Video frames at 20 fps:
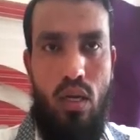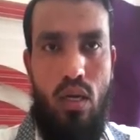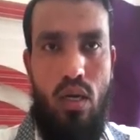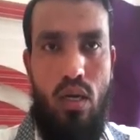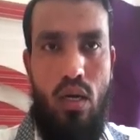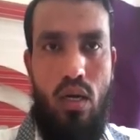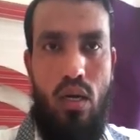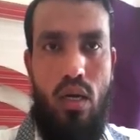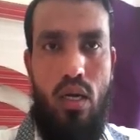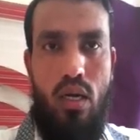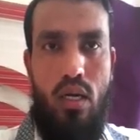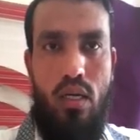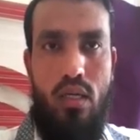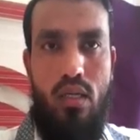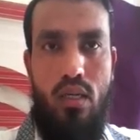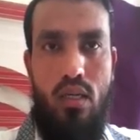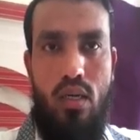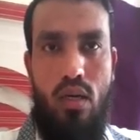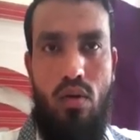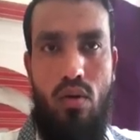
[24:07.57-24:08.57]
It
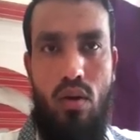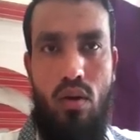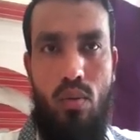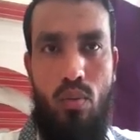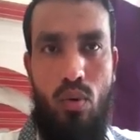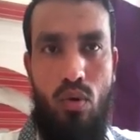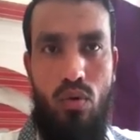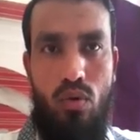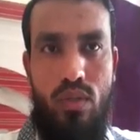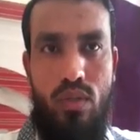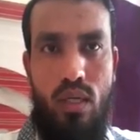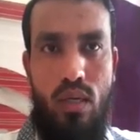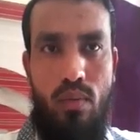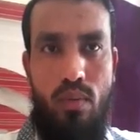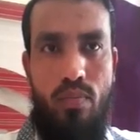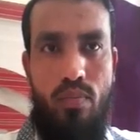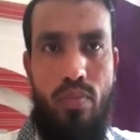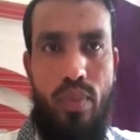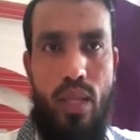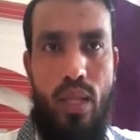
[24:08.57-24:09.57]
will prove the
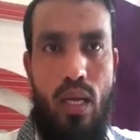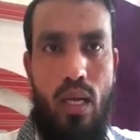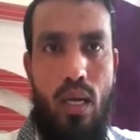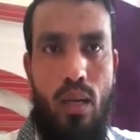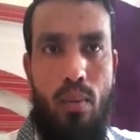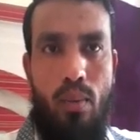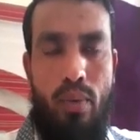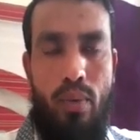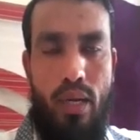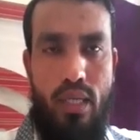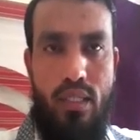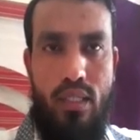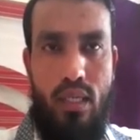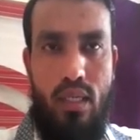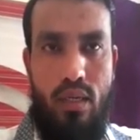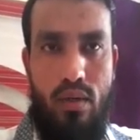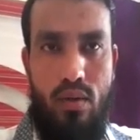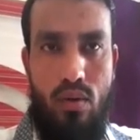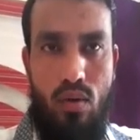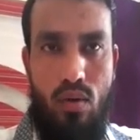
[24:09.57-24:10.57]

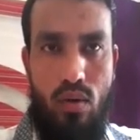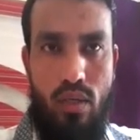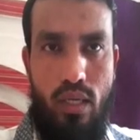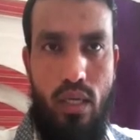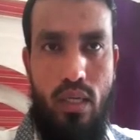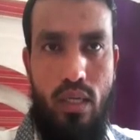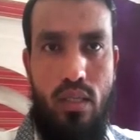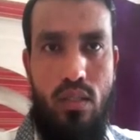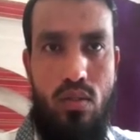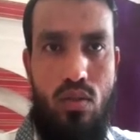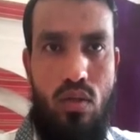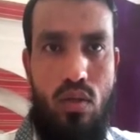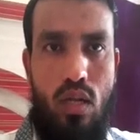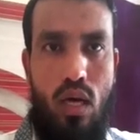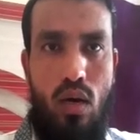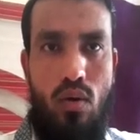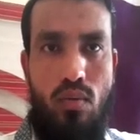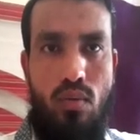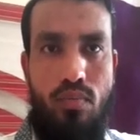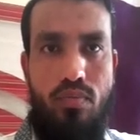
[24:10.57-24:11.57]
pressure. Okay, so
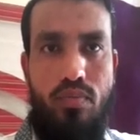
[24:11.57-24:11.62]
now